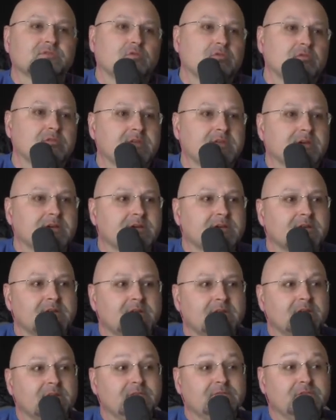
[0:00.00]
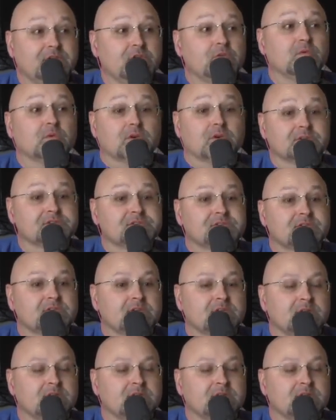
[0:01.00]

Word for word: or the viewers